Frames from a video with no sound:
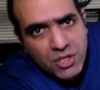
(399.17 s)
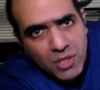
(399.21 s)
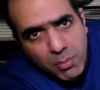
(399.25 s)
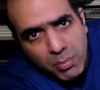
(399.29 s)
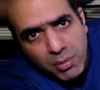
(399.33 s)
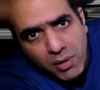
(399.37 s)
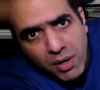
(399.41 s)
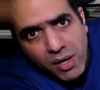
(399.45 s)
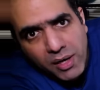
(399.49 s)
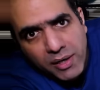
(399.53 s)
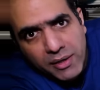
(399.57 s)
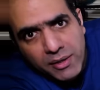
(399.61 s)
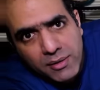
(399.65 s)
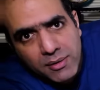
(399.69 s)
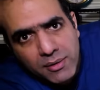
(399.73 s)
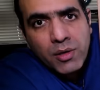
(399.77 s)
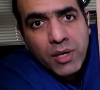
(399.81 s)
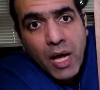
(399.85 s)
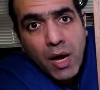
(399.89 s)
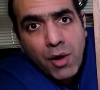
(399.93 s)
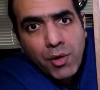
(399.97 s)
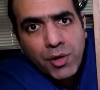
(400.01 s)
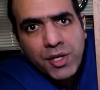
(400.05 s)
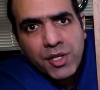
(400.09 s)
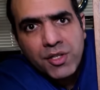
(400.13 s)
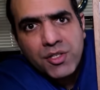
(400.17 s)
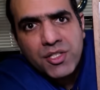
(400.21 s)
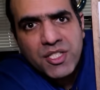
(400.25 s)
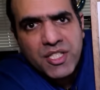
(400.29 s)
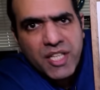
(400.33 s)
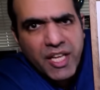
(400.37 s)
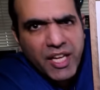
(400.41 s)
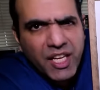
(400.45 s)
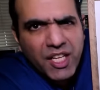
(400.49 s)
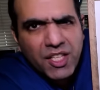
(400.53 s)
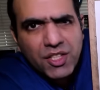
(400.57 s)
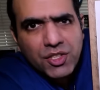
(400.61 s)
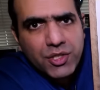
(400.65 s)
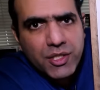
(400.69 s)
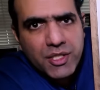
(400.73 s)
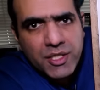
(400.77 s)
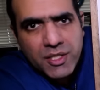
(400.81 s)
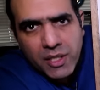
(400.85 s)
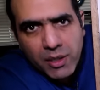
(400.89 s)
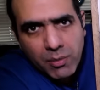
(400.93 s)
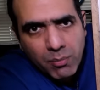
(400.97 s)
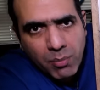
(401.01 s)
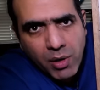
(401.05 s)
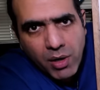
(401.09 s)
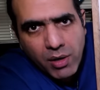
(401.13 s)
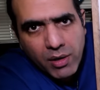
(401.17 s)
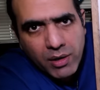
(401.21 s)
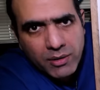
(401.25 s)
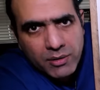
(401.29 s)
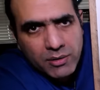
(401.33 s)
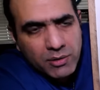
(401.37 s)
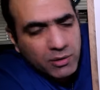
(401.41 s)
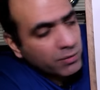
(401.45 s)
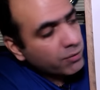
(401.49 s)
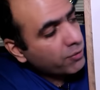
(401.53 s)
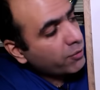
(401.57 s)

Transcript: supply. Now here's the interesting part.